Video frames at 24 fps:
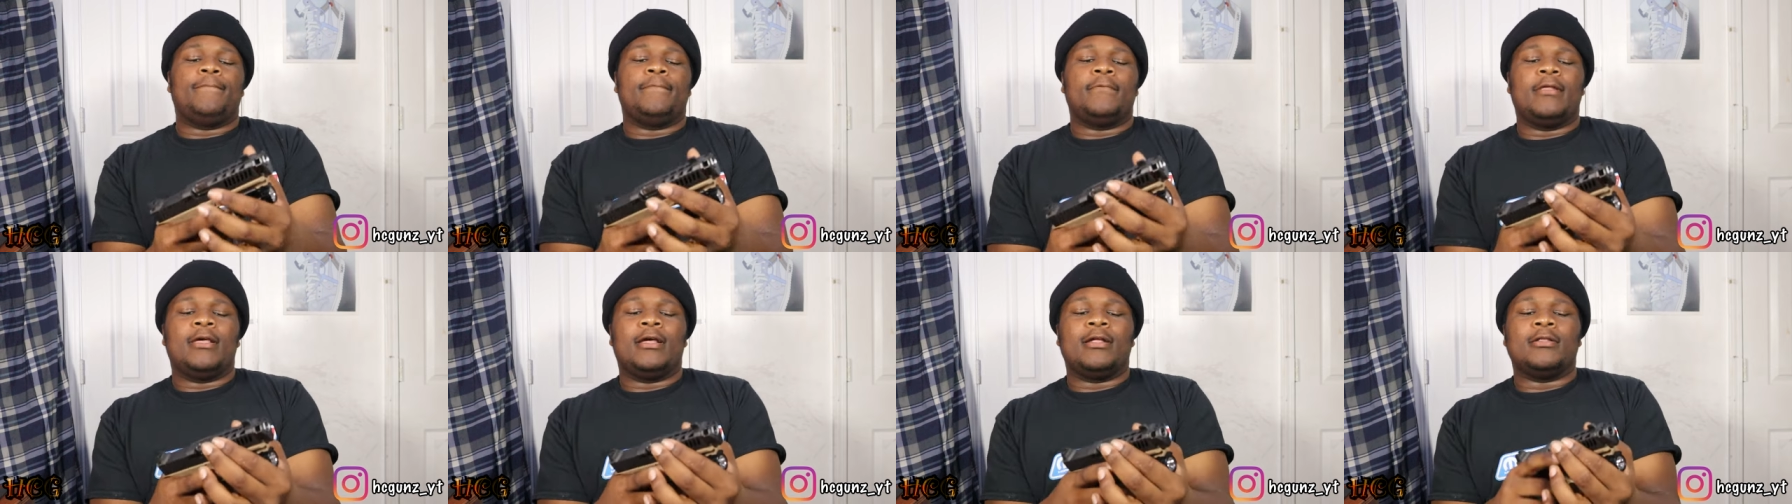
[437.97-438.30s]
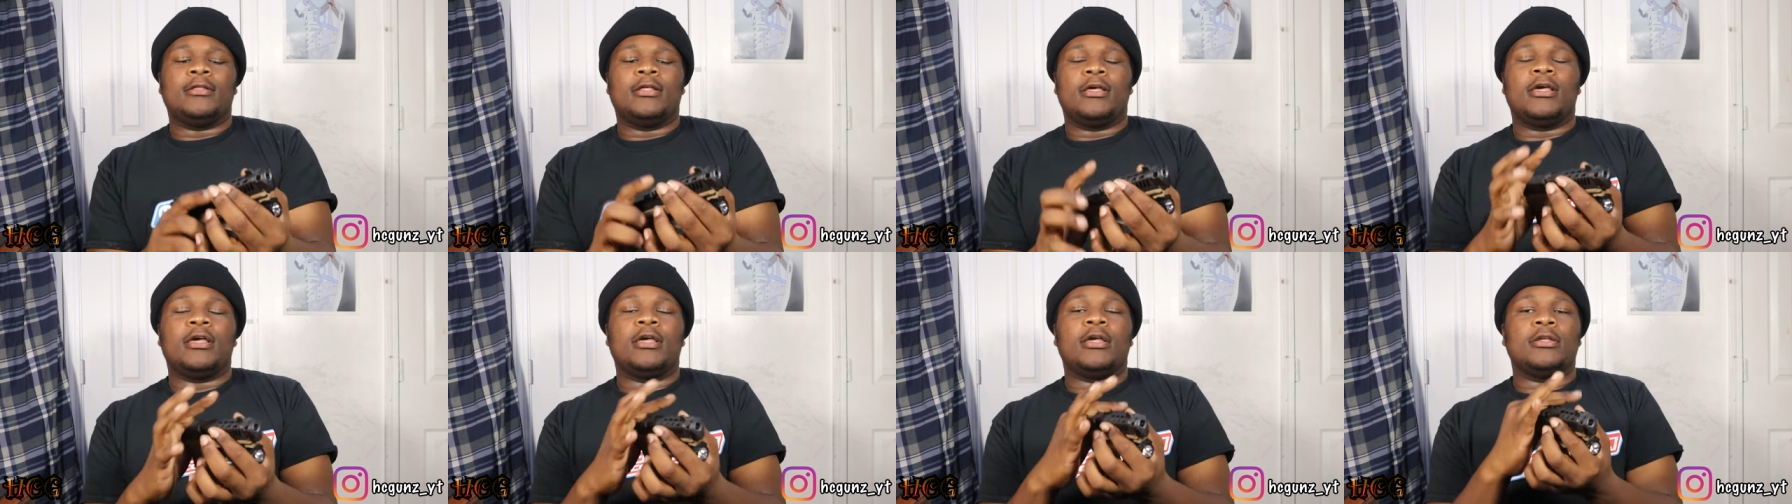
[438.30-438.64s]
That
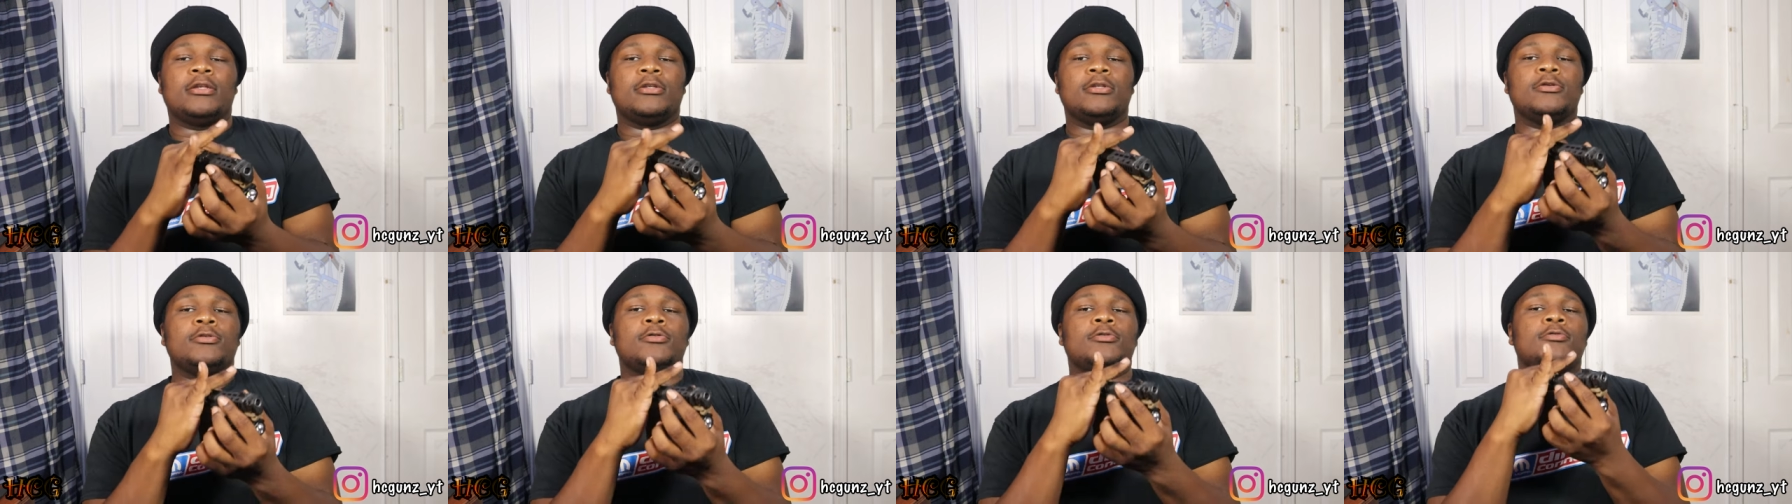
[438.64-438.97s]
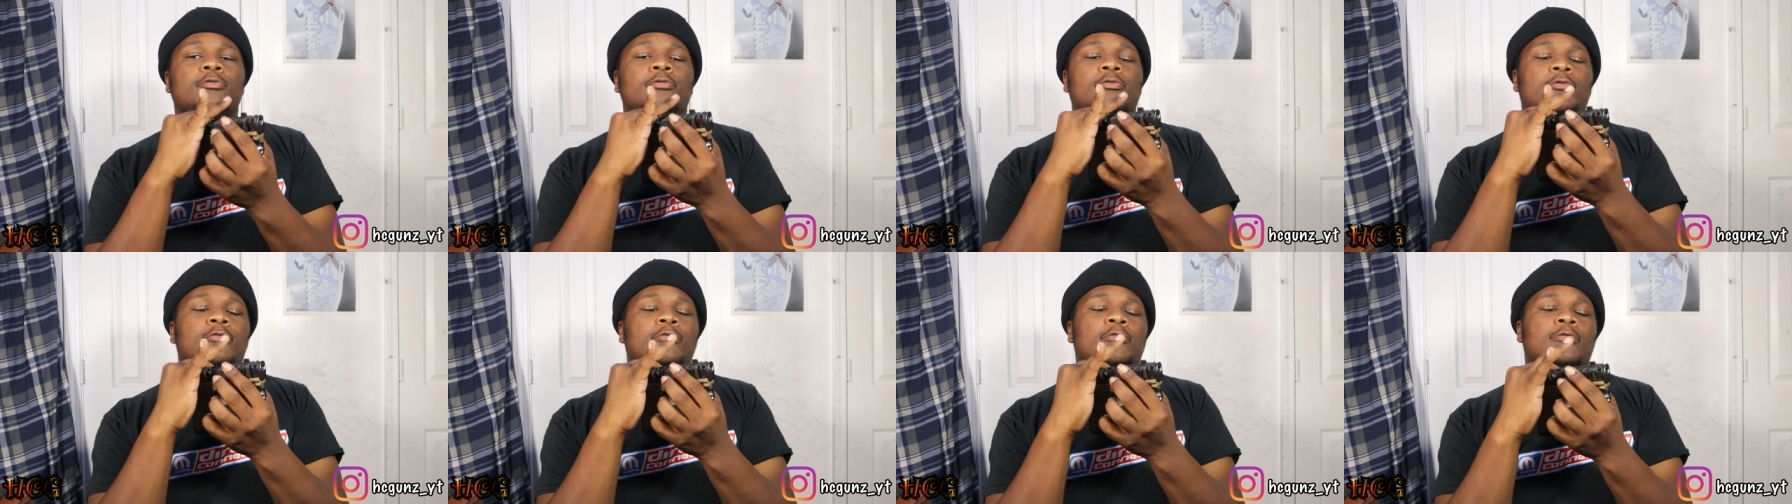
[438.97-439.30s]
thing
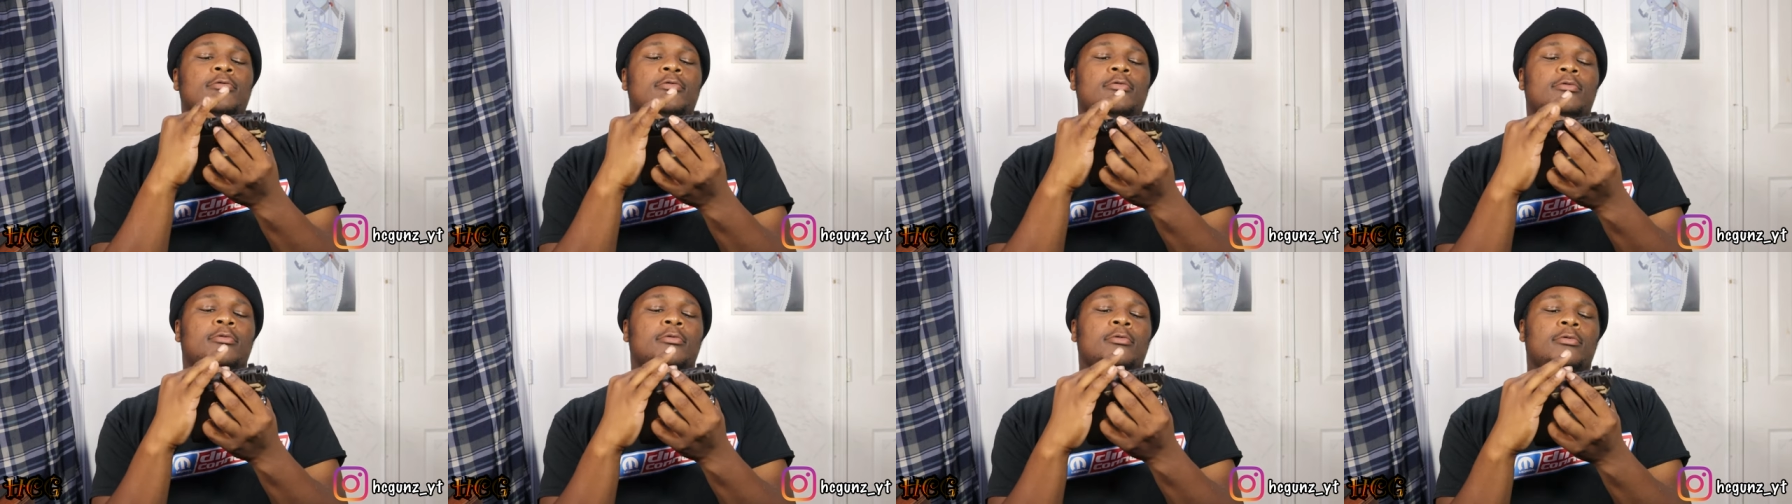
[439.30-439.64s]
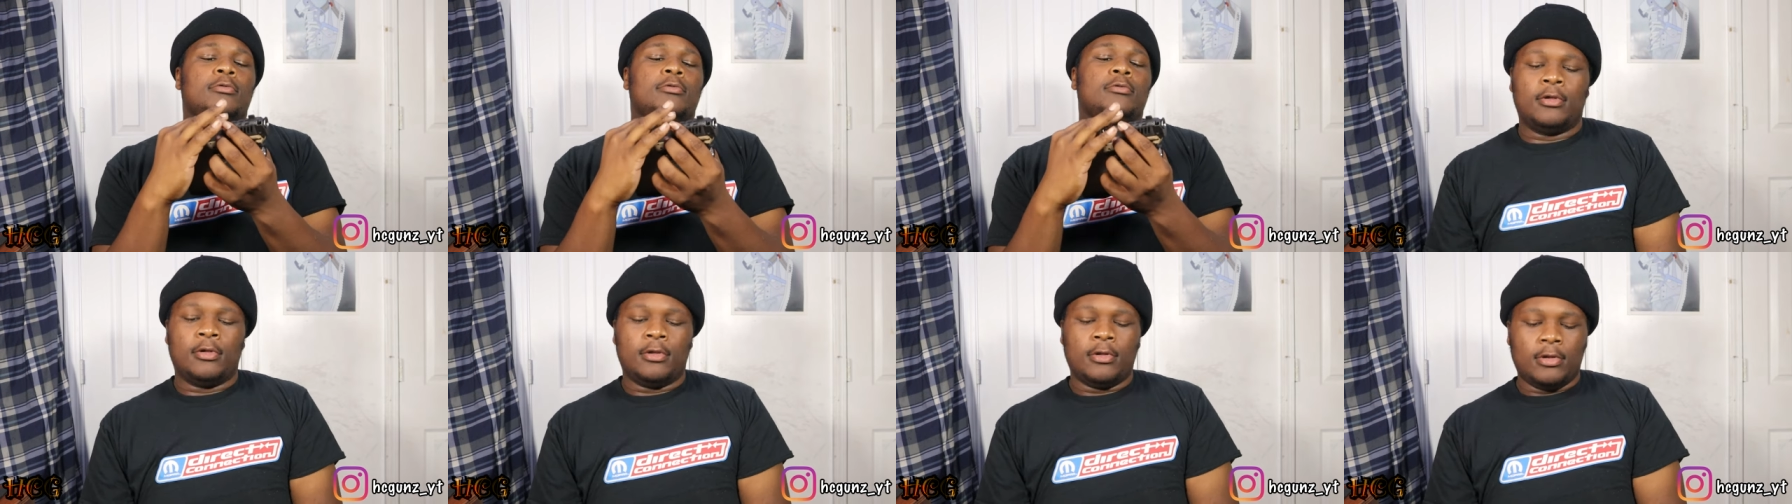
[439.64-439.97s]
do.
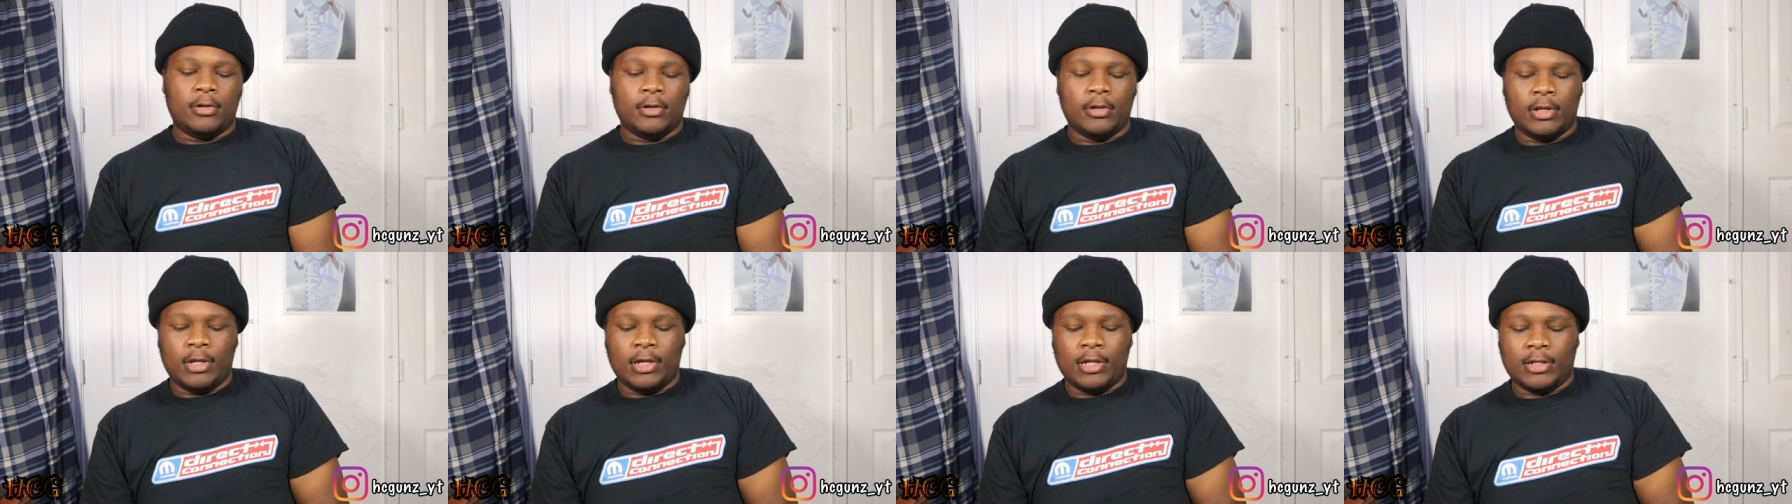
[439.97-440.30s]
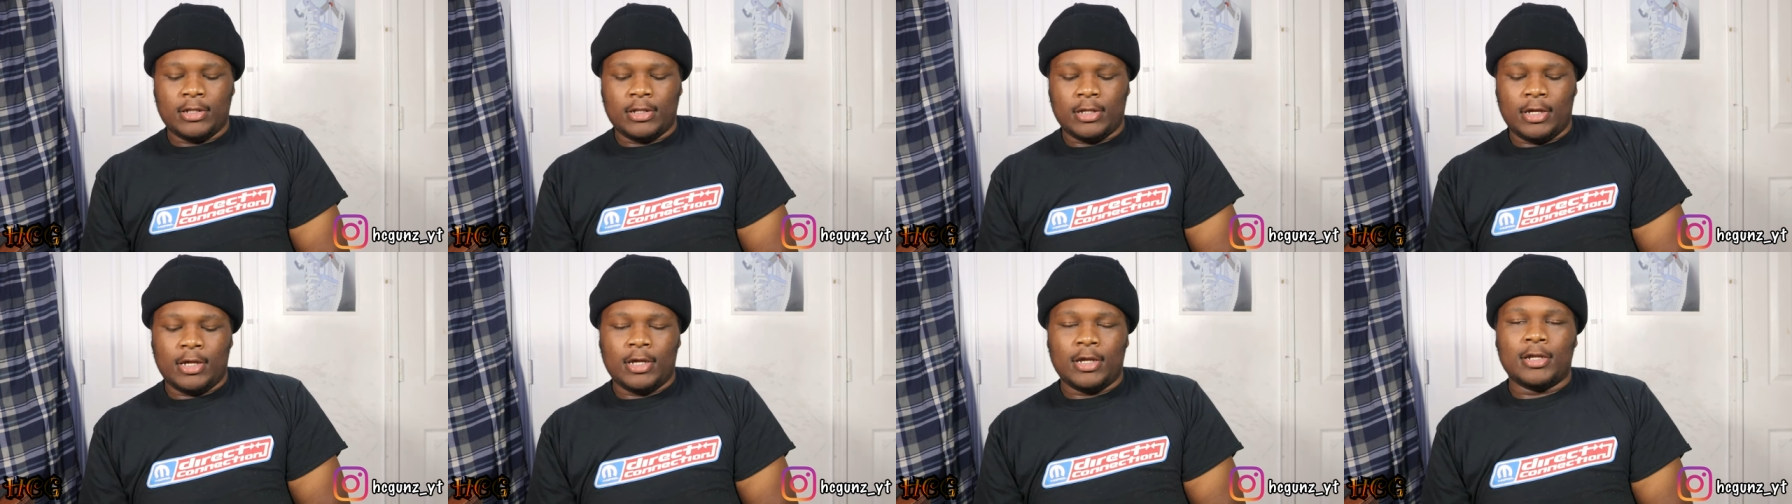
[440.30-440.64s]
That
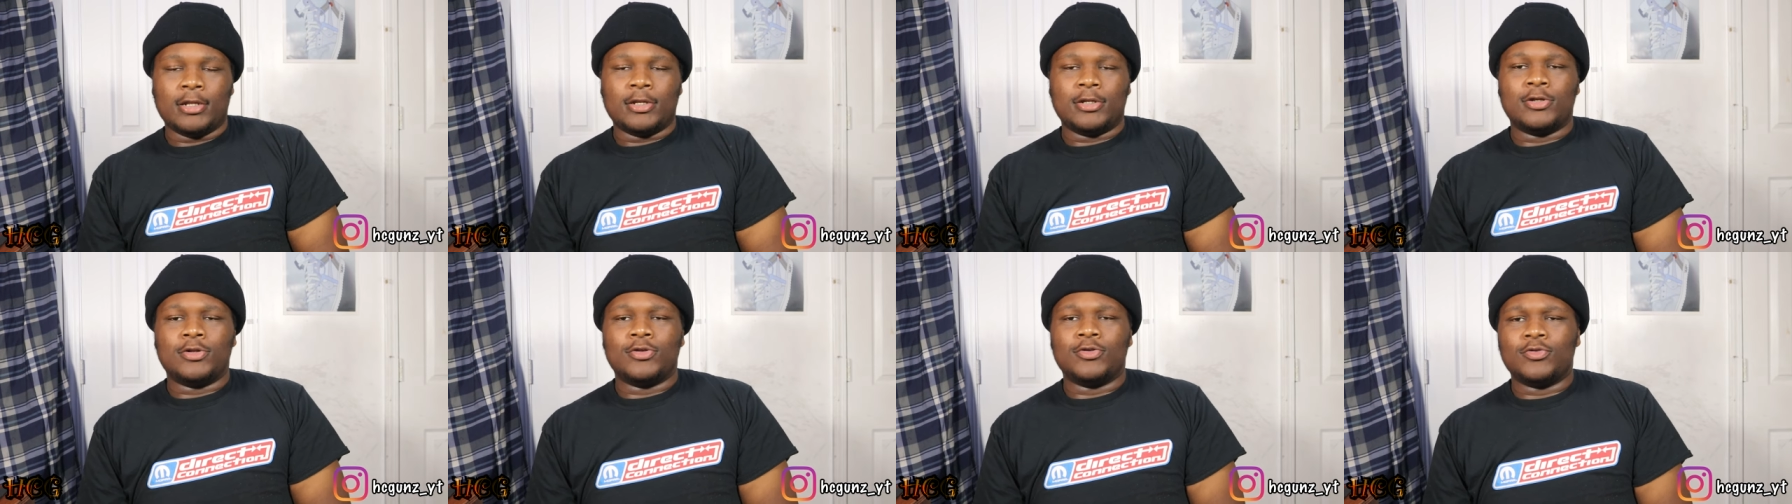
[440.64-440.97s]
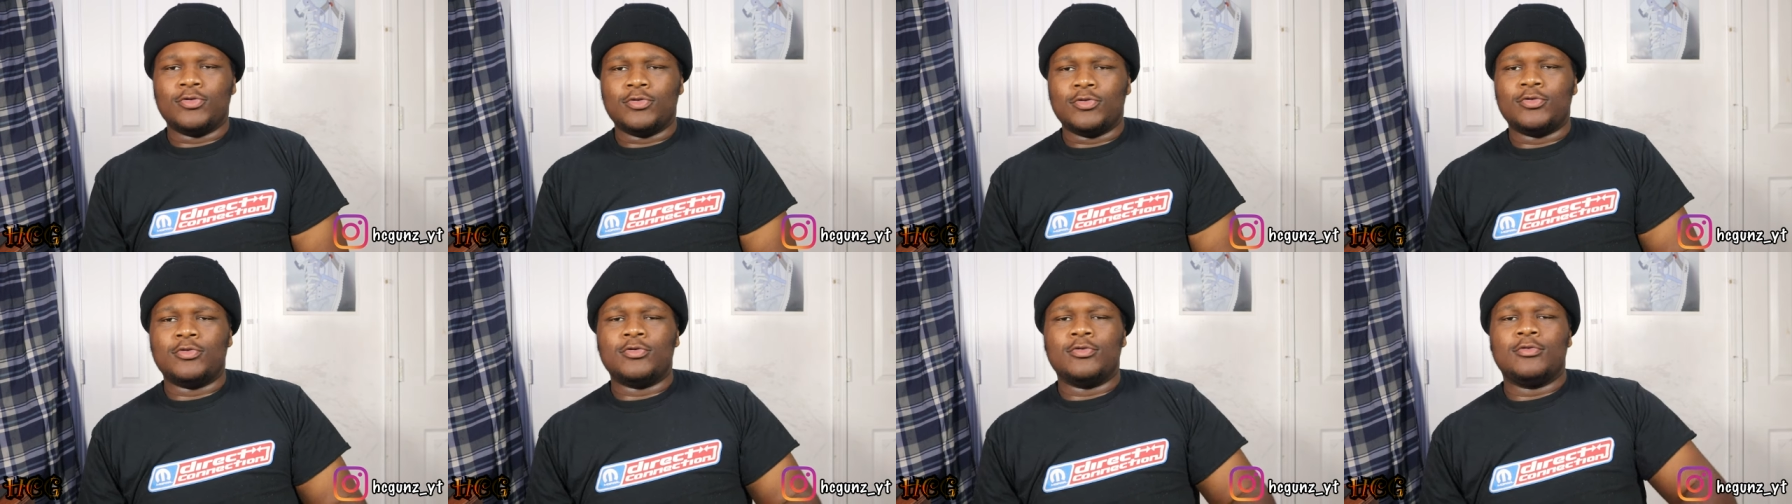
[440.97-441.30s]
thing
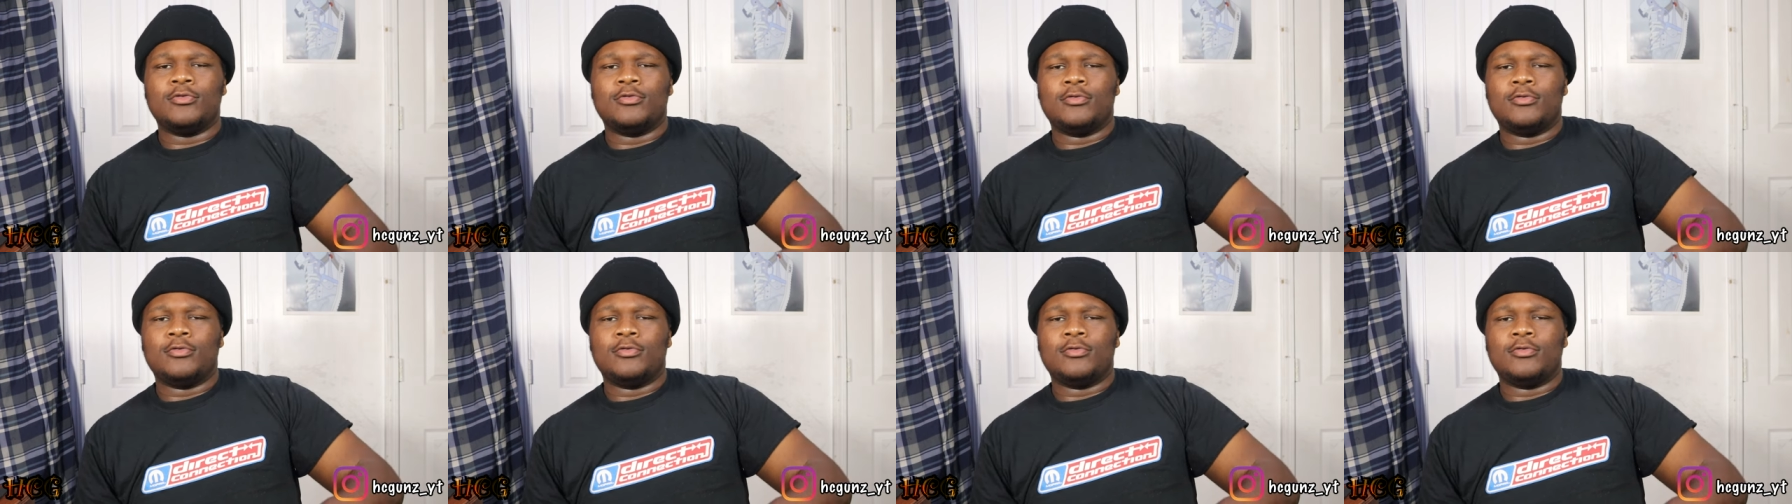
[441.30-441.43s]
do.